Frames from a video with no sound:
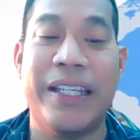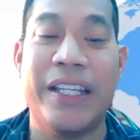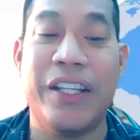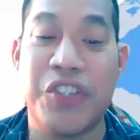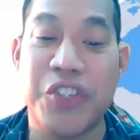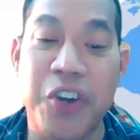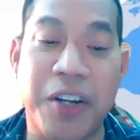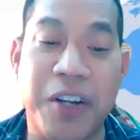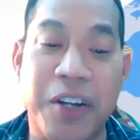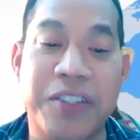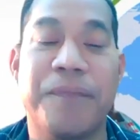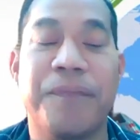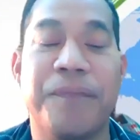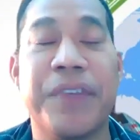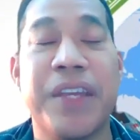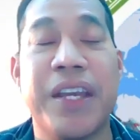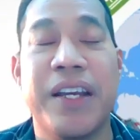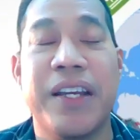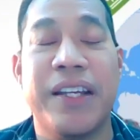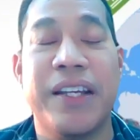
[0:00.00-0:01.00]
In short,
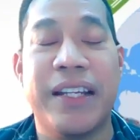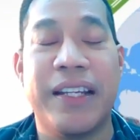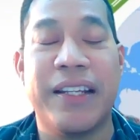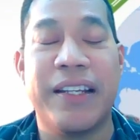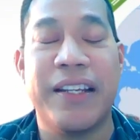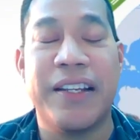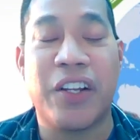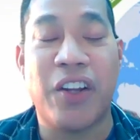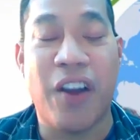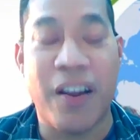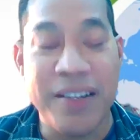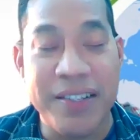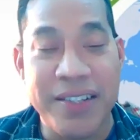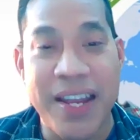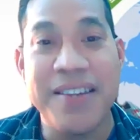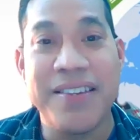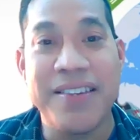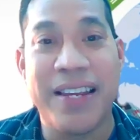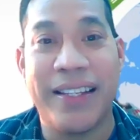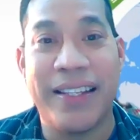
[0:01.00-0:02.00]

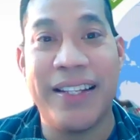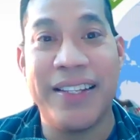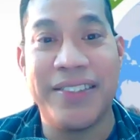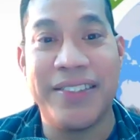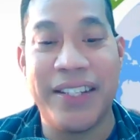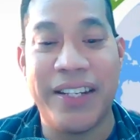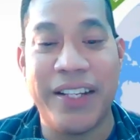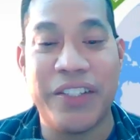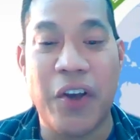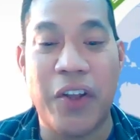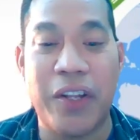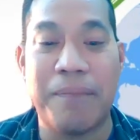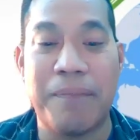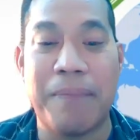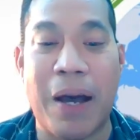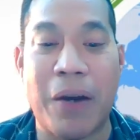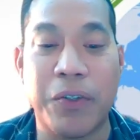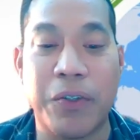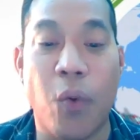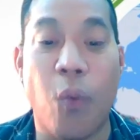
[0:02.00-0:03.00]
content analysis is all
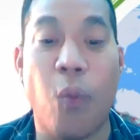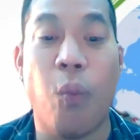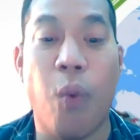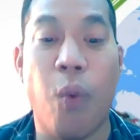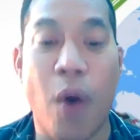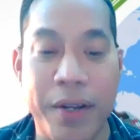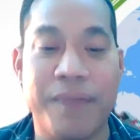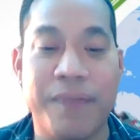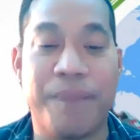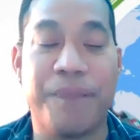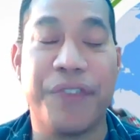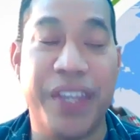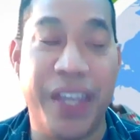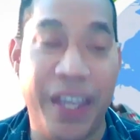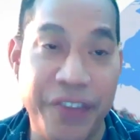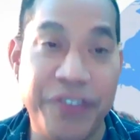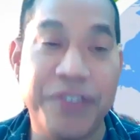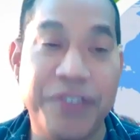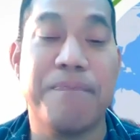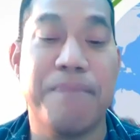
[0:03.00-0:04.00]
about what
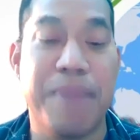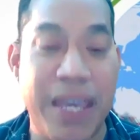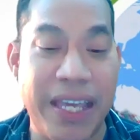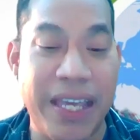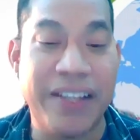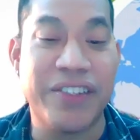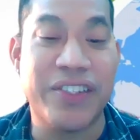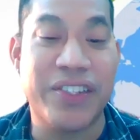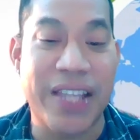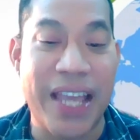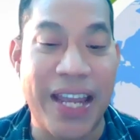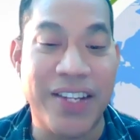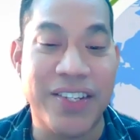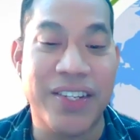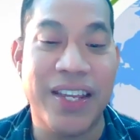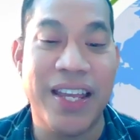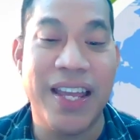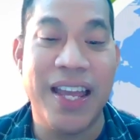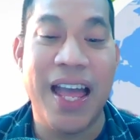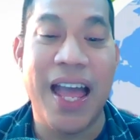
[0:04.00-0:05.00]
is being
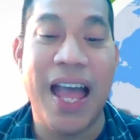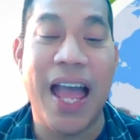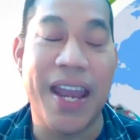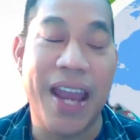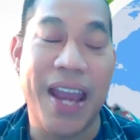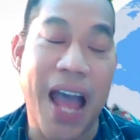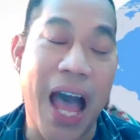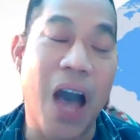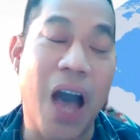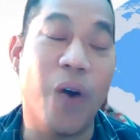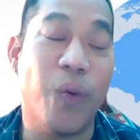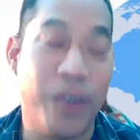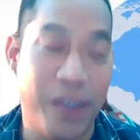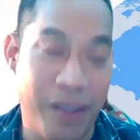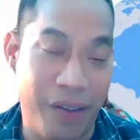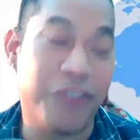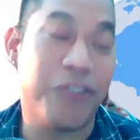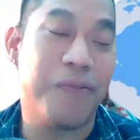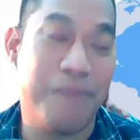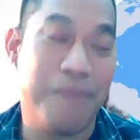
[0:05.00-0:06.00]
said and how
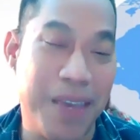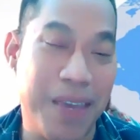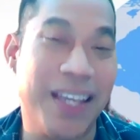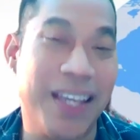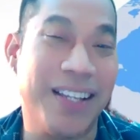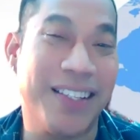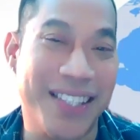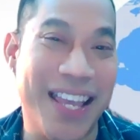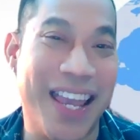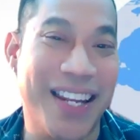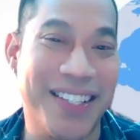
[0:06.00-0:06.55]
it's being